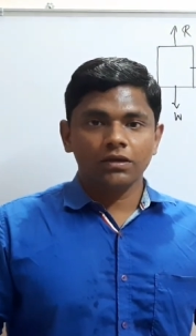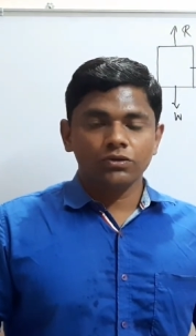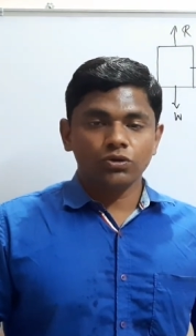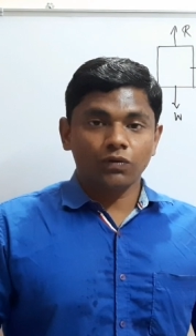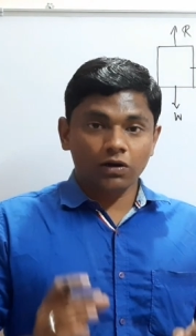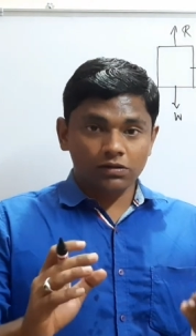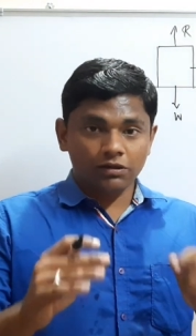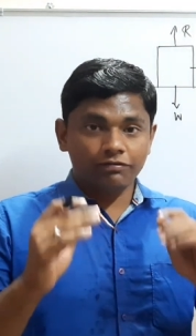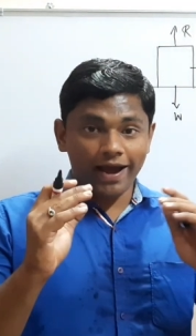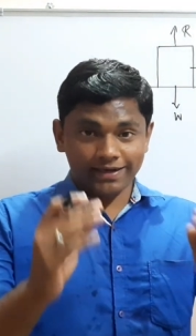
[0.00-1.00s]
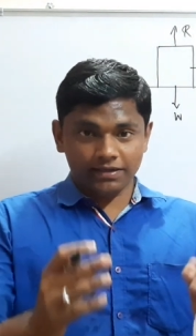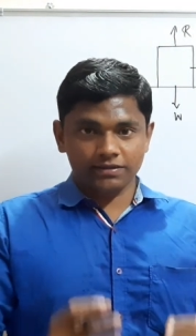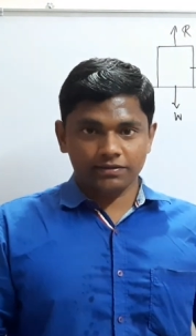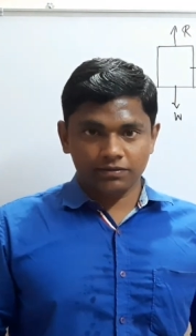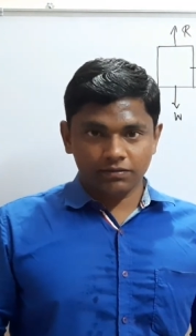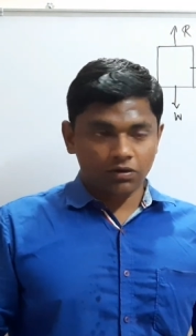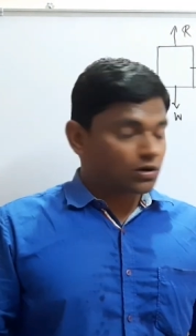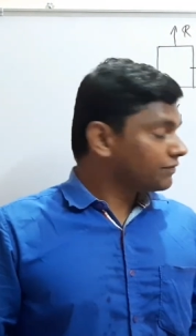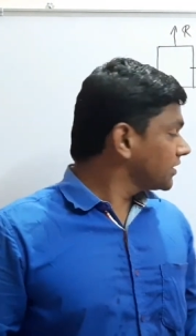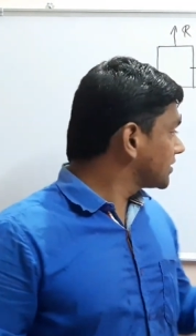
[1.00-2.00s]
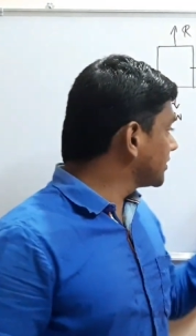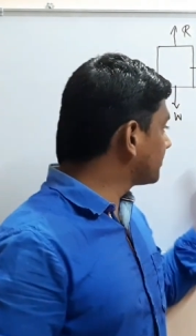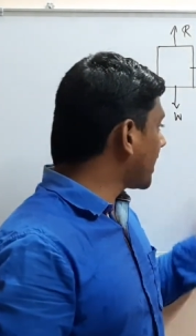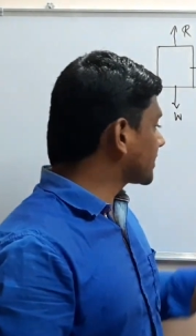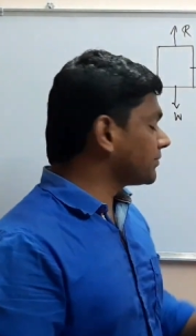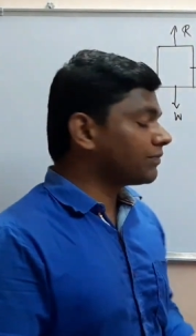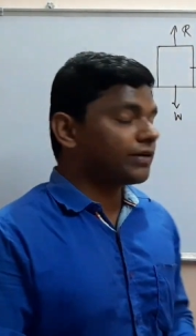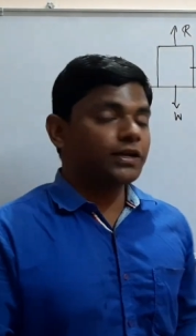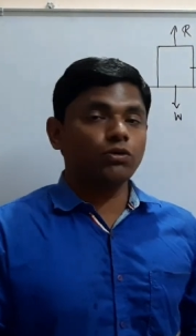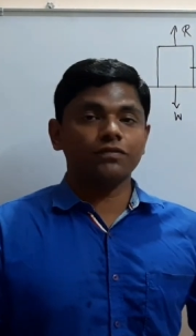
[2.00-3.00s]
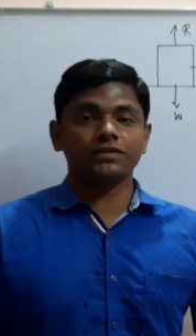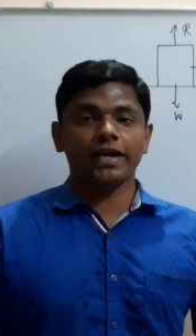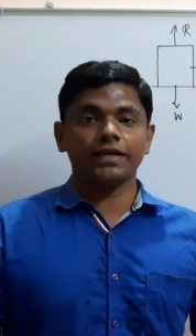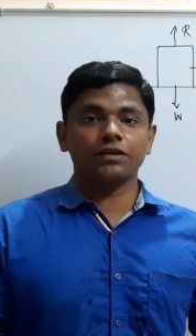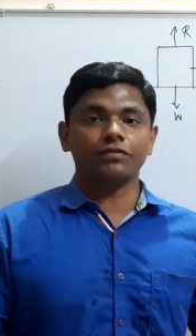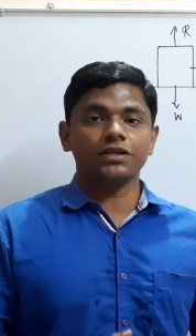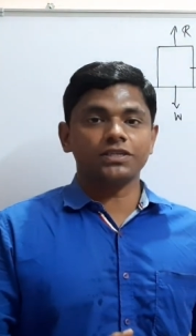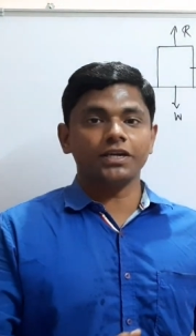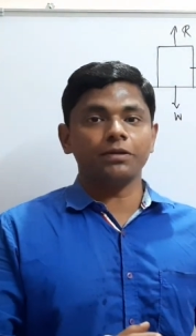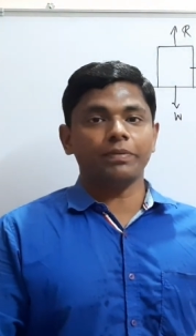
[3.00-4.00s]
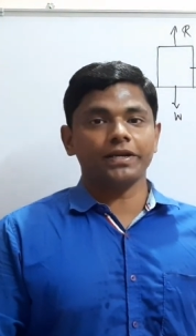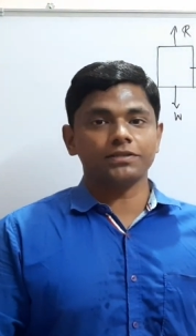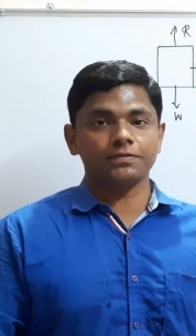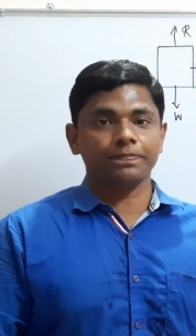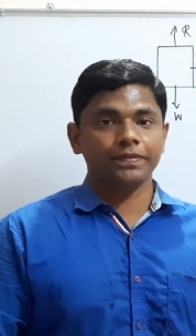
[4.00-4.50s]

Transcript: So what are the factors on which this maximum value of static friction depends?